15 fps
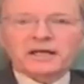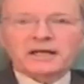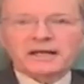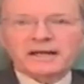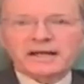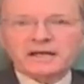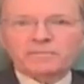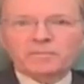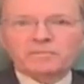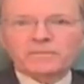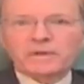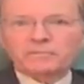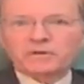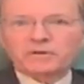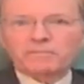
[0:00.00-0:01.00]
a Labour
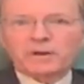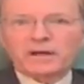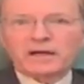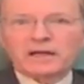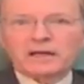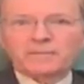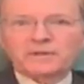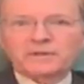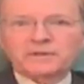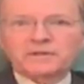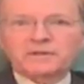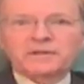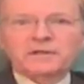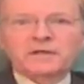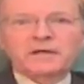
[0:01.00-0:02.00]
Member of
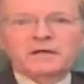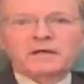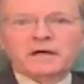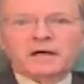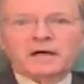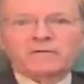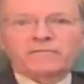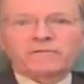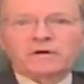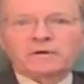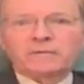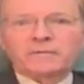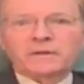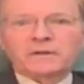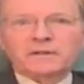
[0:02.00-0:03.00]
Parliament
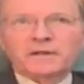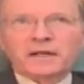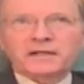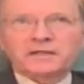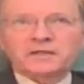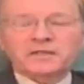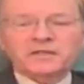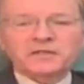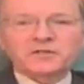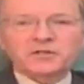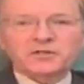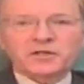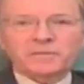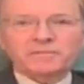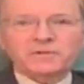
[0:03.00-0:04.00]
from
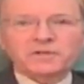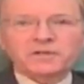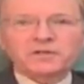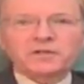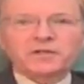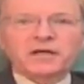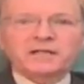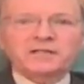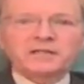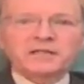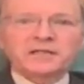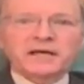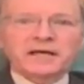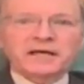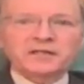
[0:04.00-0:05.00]
1970 to
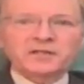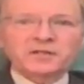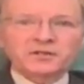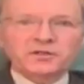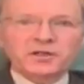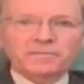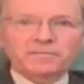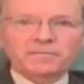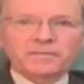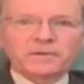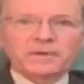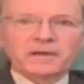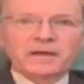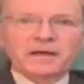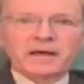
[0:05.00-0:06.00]

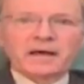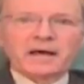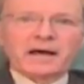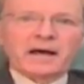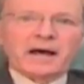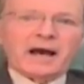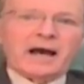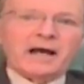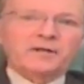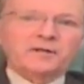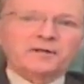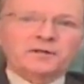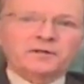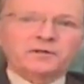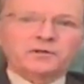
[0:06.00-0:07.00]
1987.
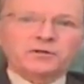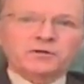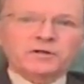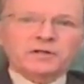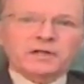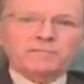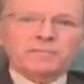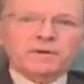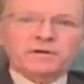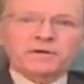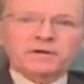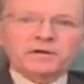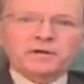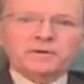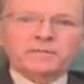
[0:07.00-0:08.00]
And during that
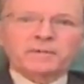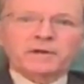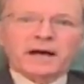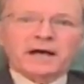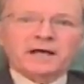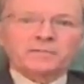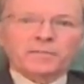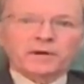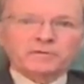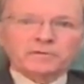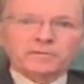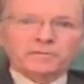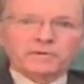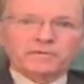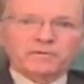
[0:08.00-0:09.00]
period, and
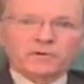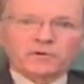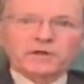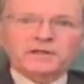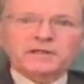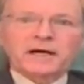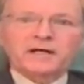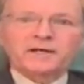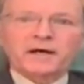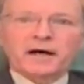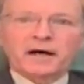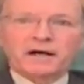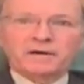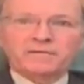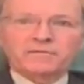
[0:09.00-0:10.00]
both before it and
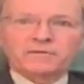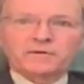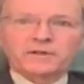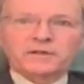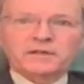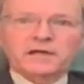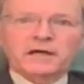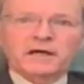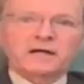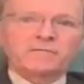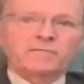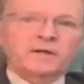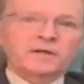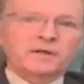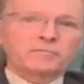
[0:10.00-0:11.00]
after it, I
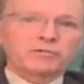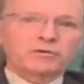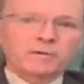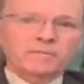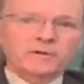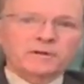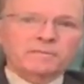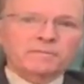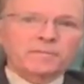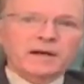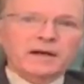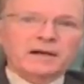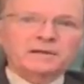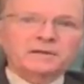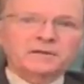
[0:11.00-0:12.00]
have played a prominent
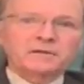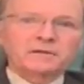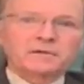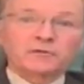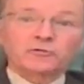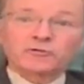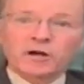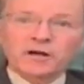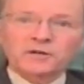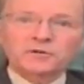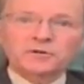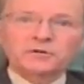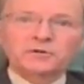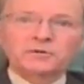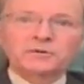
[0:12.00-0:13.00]
part, or
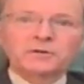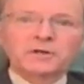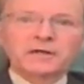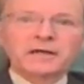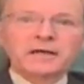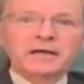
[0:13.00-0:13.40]
tried to,